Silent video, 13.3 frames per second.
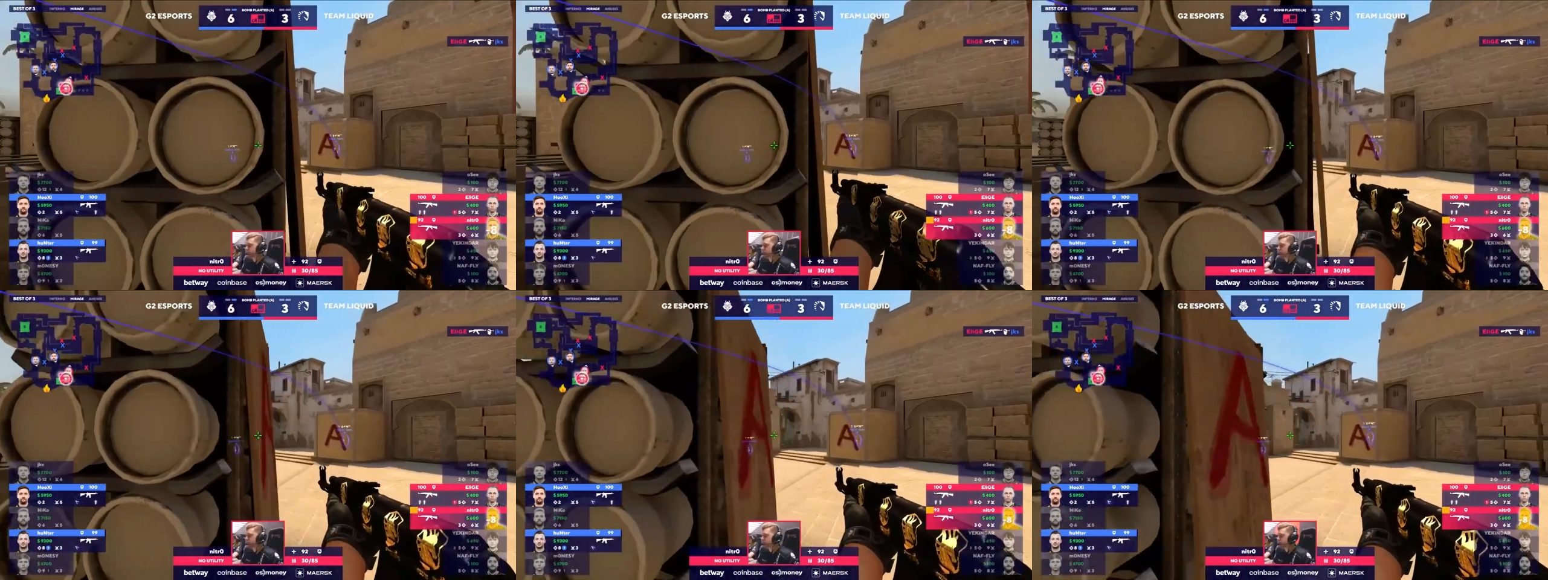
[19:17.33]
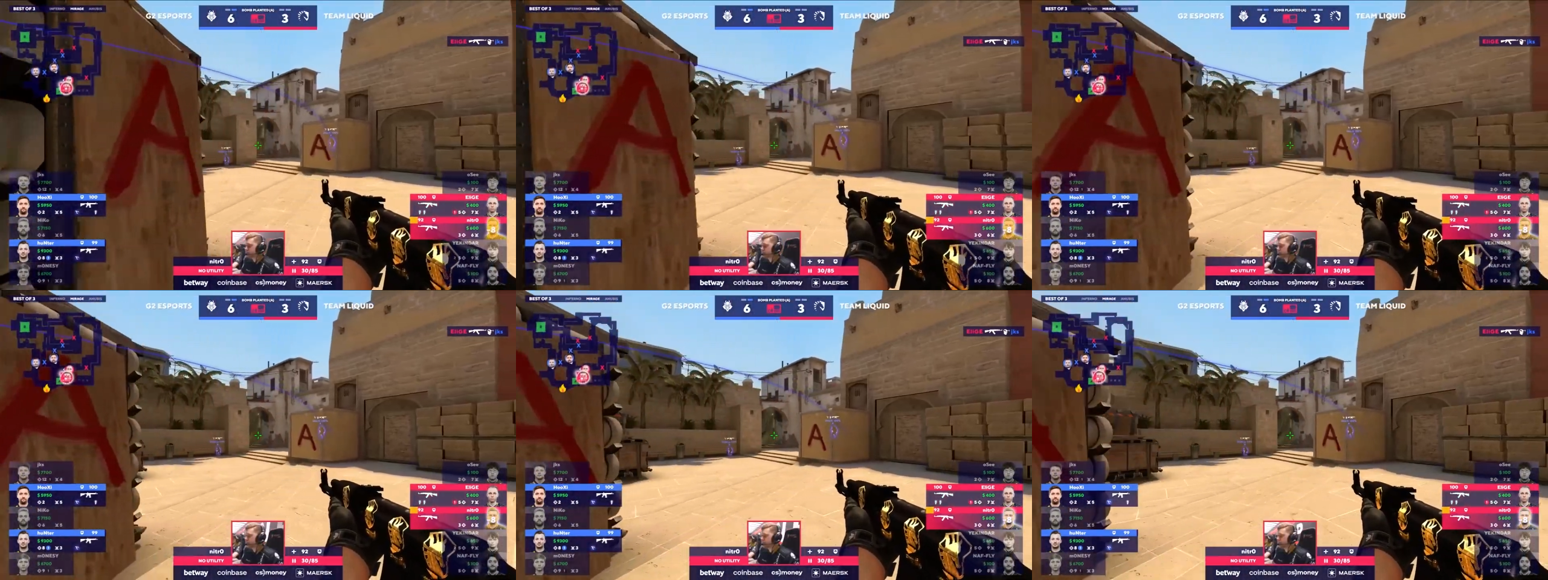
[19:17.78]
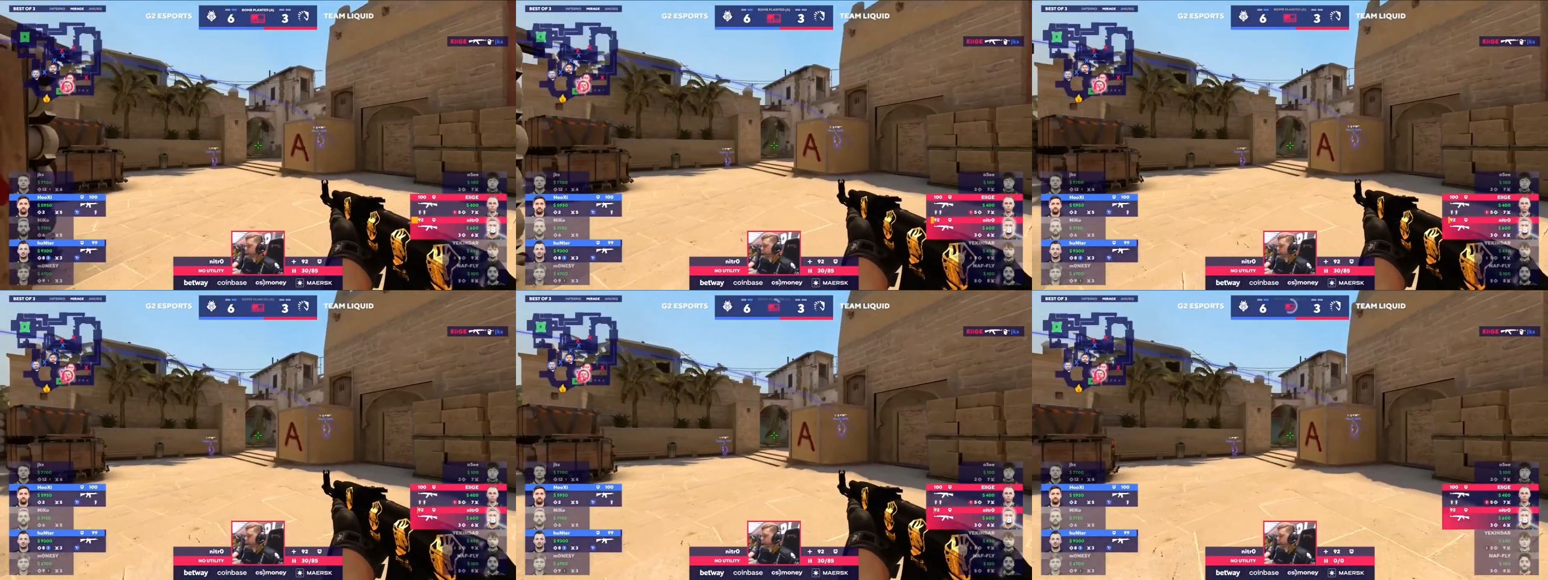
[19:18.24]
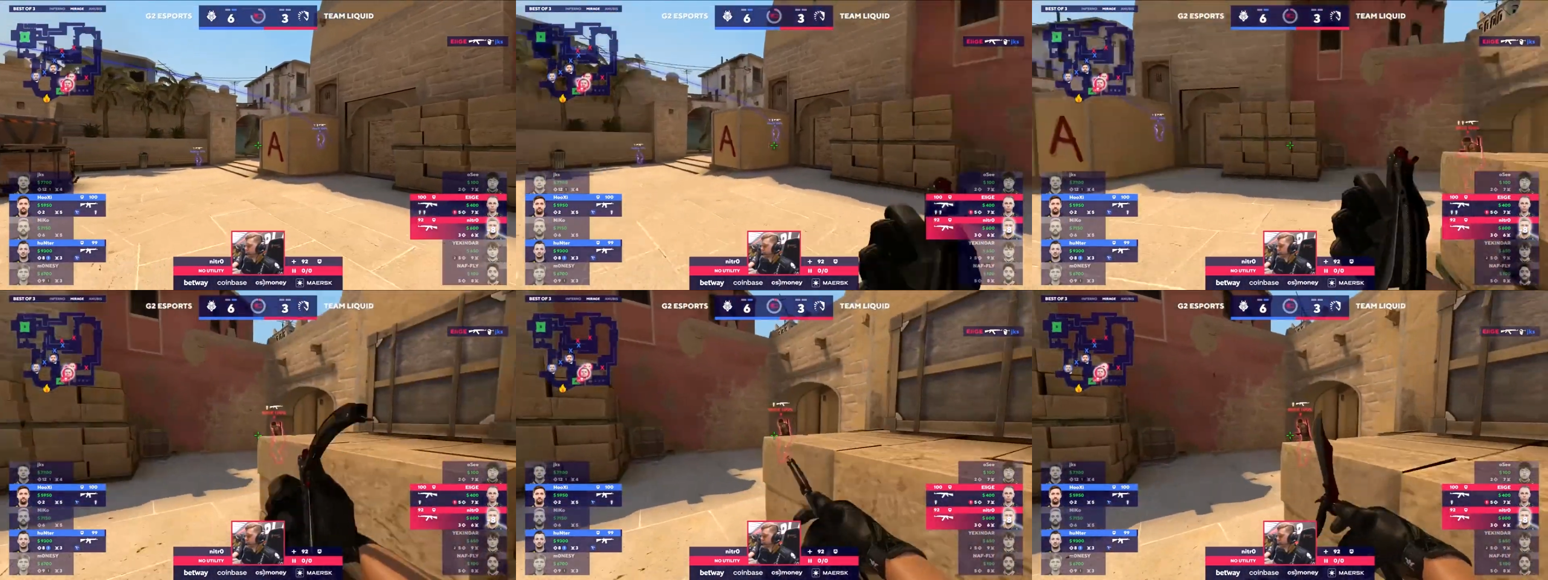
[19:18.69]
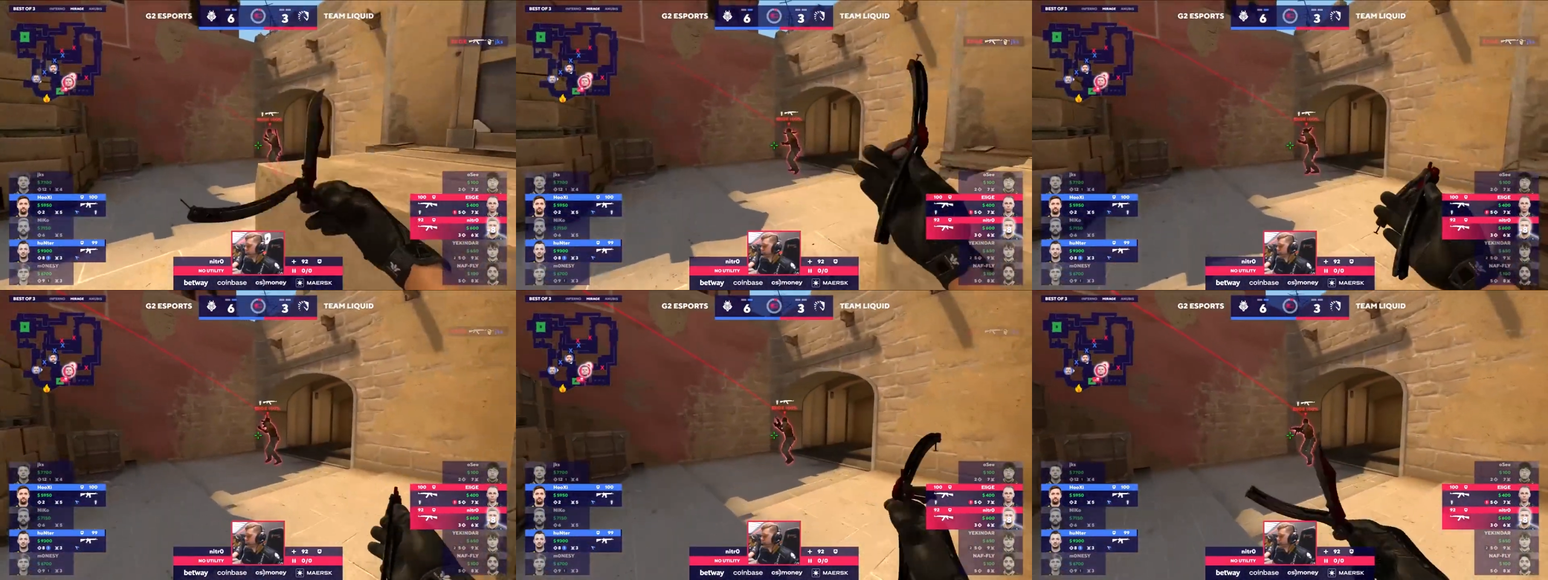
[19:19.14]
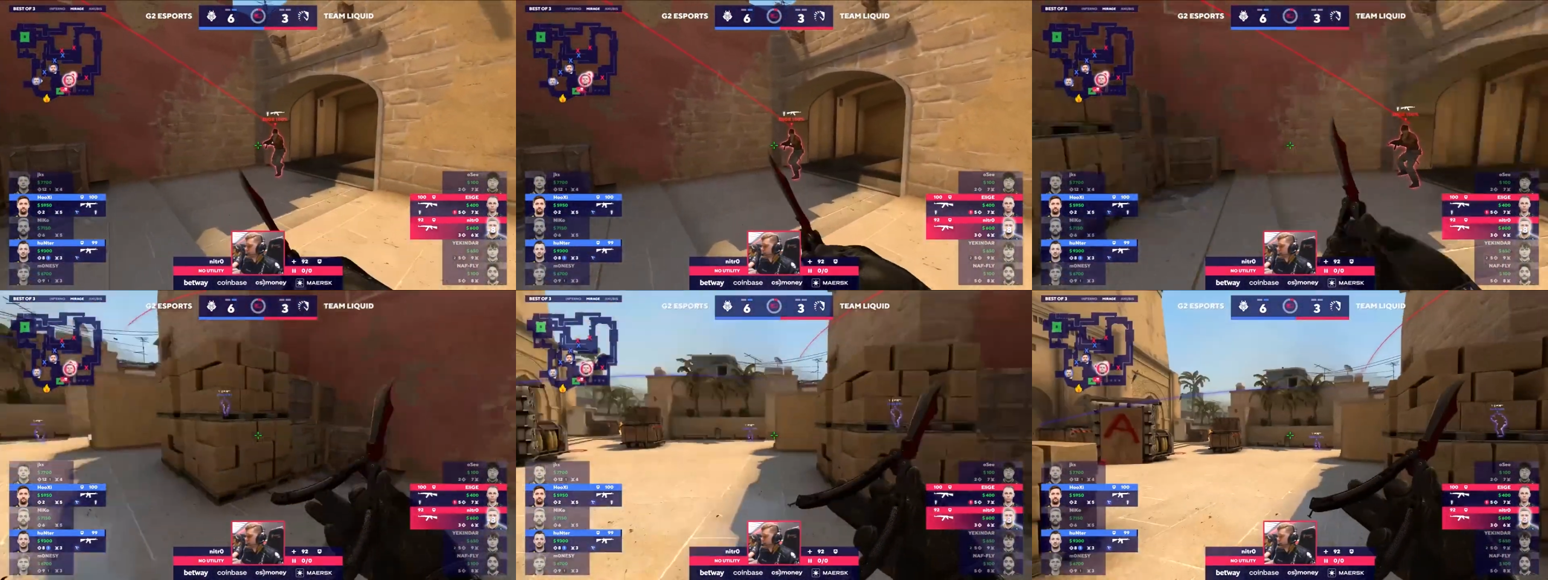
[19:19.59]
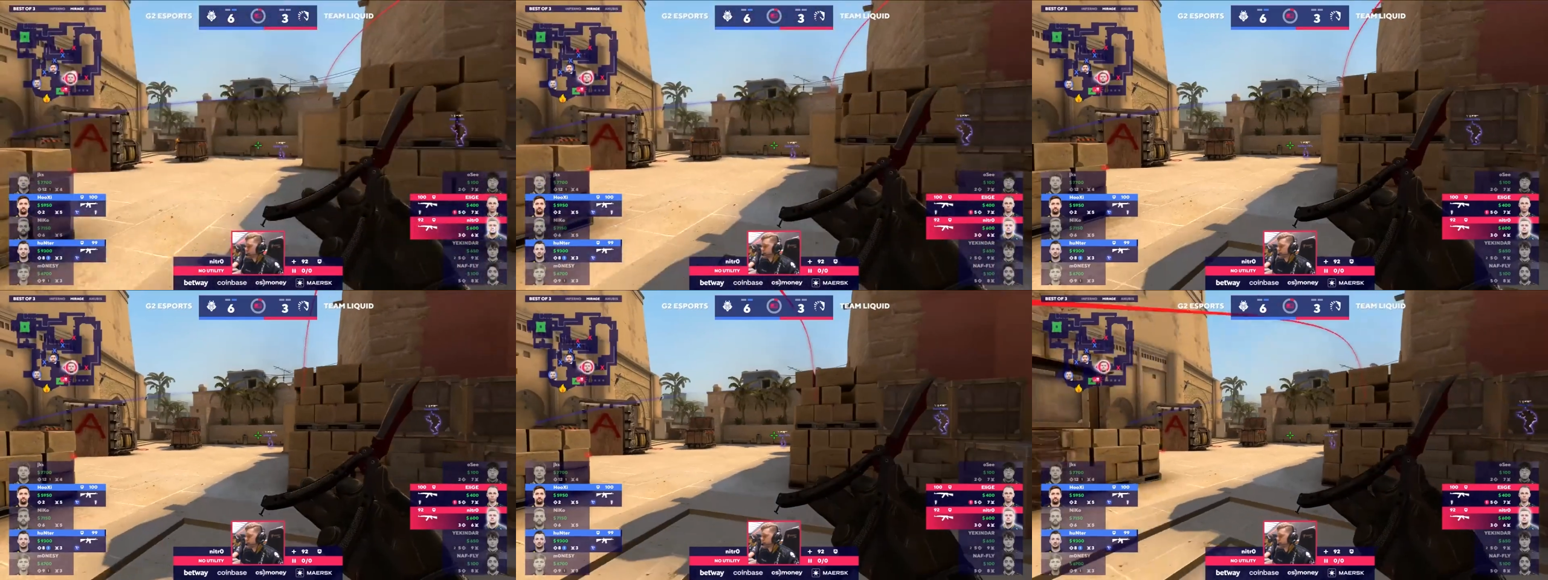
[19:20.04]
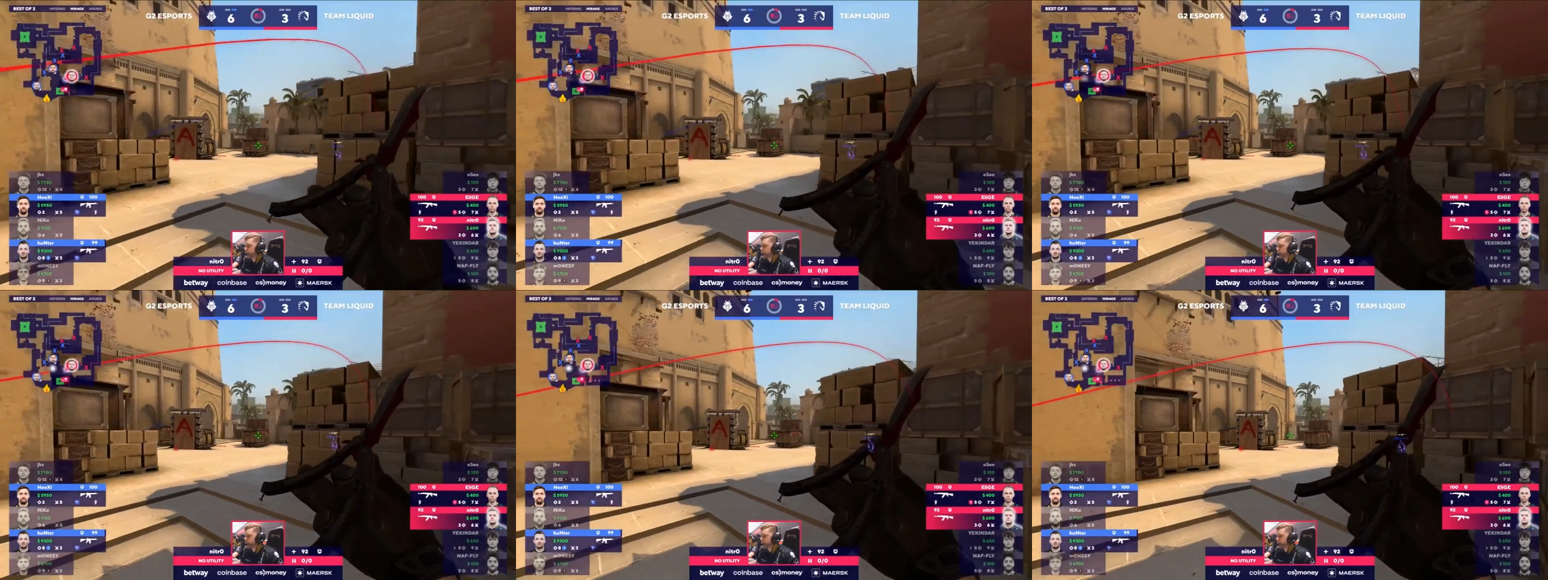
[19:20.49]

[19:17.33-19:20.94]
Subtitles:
(no speaker visible)